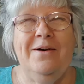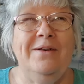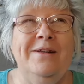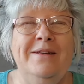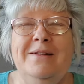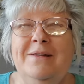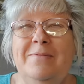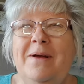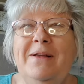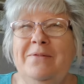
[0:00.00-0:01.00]
I needed
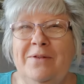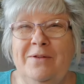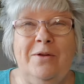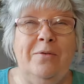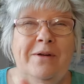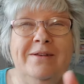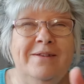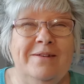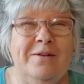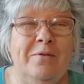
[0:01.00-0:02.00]
space for sewing
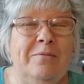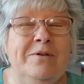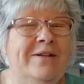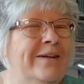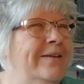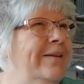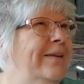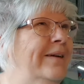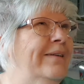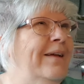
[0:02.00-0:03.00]
and sewing machines and
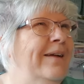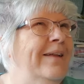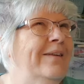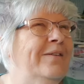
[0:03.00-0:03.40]
things like that,